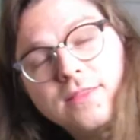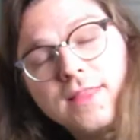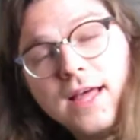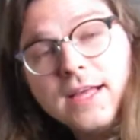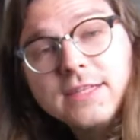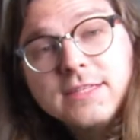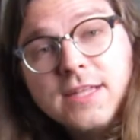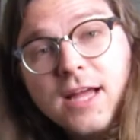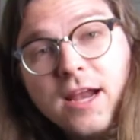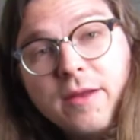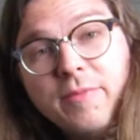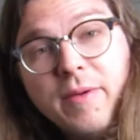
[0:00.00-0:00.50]
That's
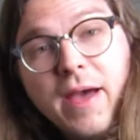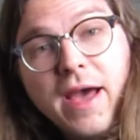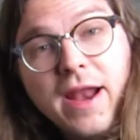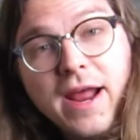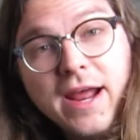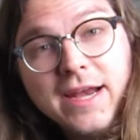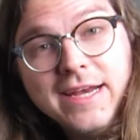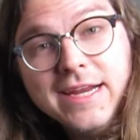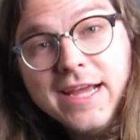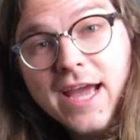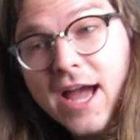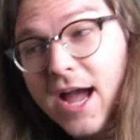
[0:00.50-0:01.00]
not a bad
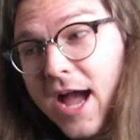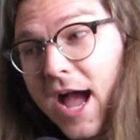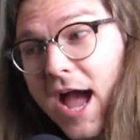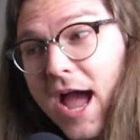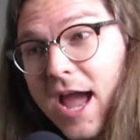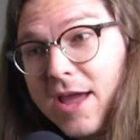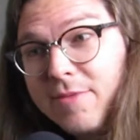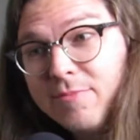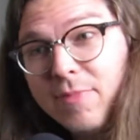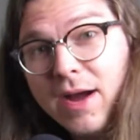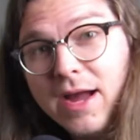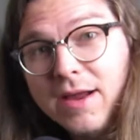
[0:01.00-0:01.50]
idea.
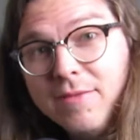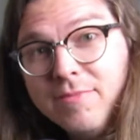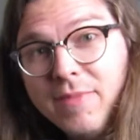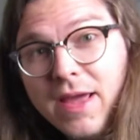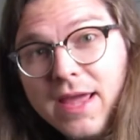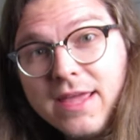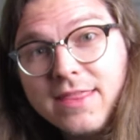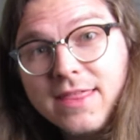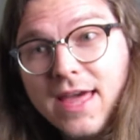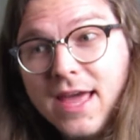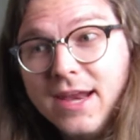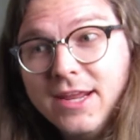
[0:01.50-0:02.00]
I might
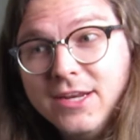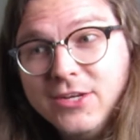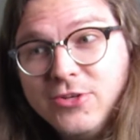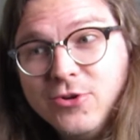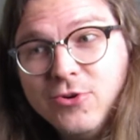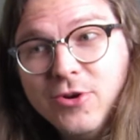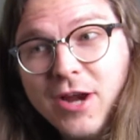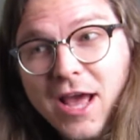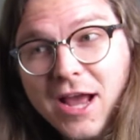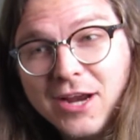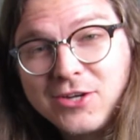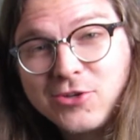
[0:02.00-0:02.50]
make that into
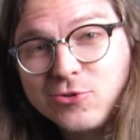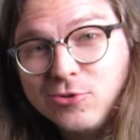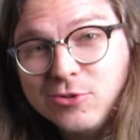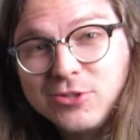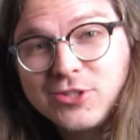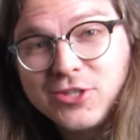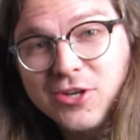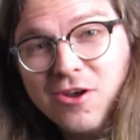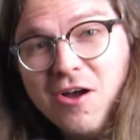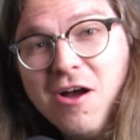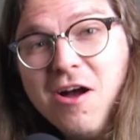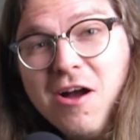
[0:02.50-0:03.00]
an actual
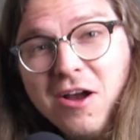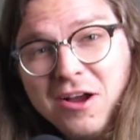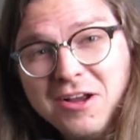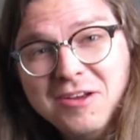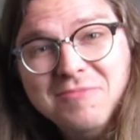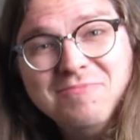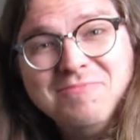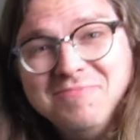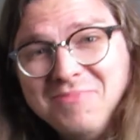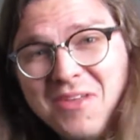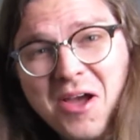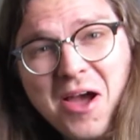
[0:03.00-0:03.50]
song,
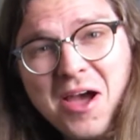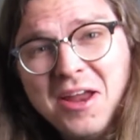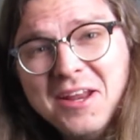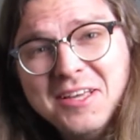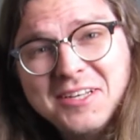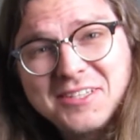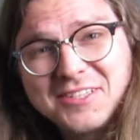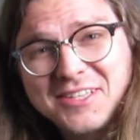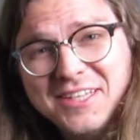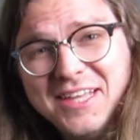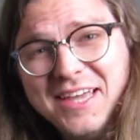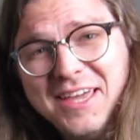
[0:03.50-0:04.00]

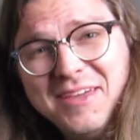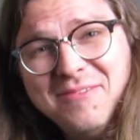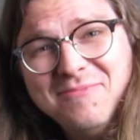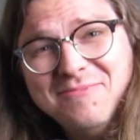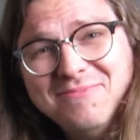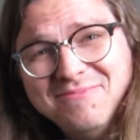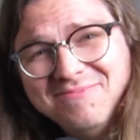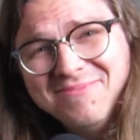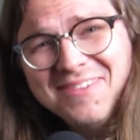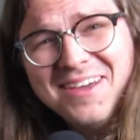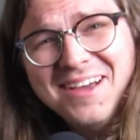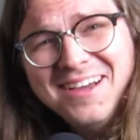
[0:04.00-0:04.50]
honestly.
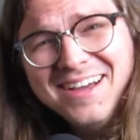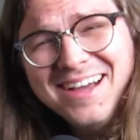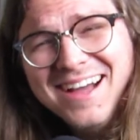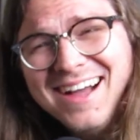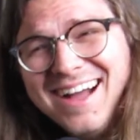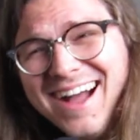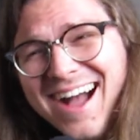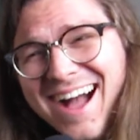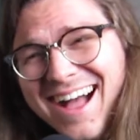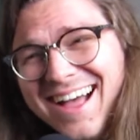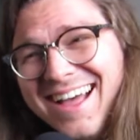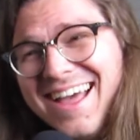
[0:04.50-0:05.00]

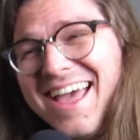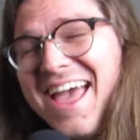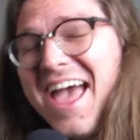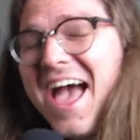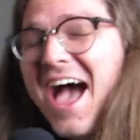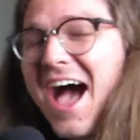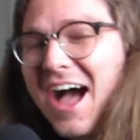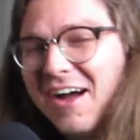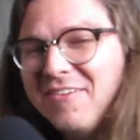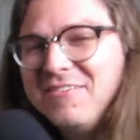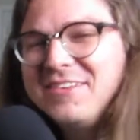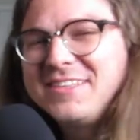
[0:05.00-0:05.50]

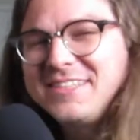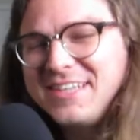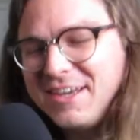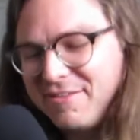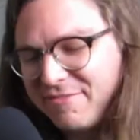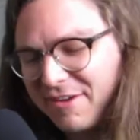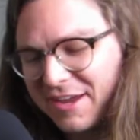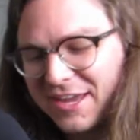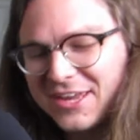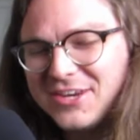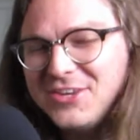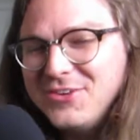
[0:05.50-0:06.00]
I'm going to see if
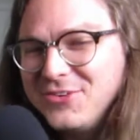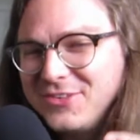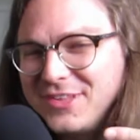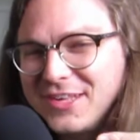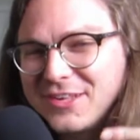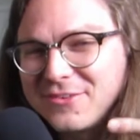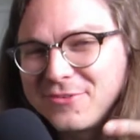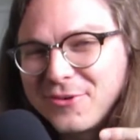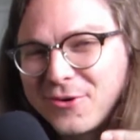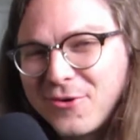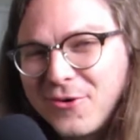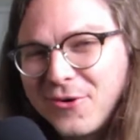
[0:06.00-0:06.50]
I can use
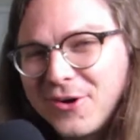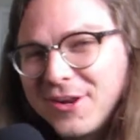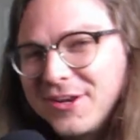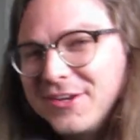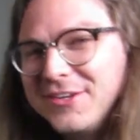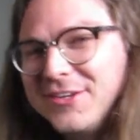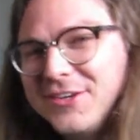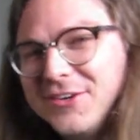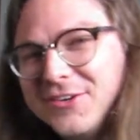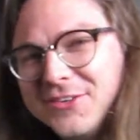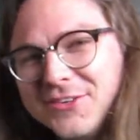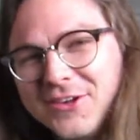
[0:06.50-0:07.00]
this recording
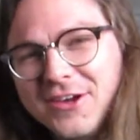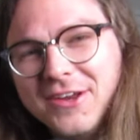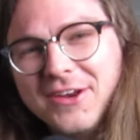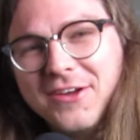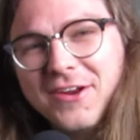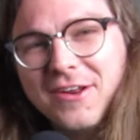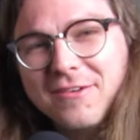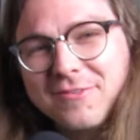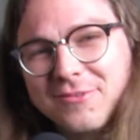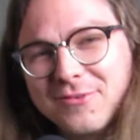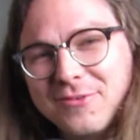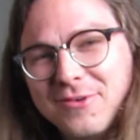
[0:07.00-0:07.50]
too so I don't
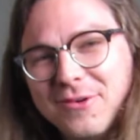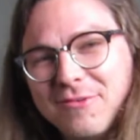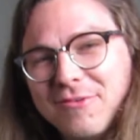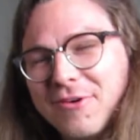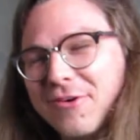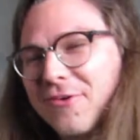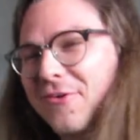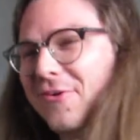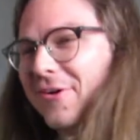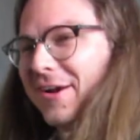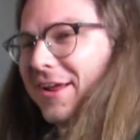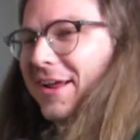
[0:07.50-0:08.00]
have to
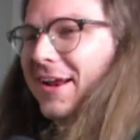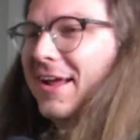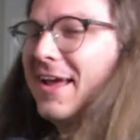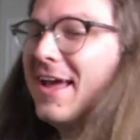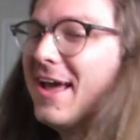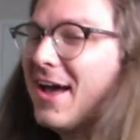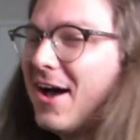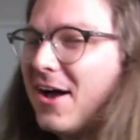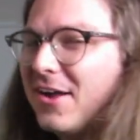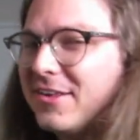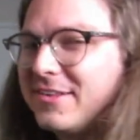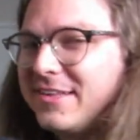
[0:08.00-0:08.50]
re-record it.
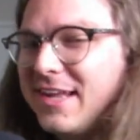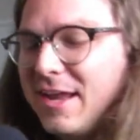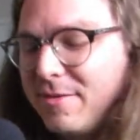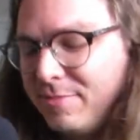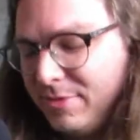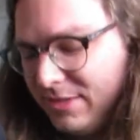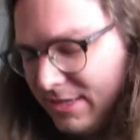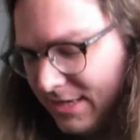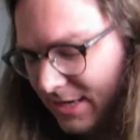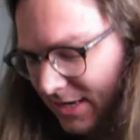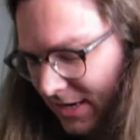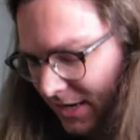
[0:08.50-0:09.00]
I'll
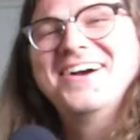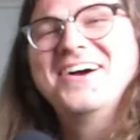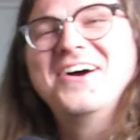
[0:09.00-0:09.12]
sample it.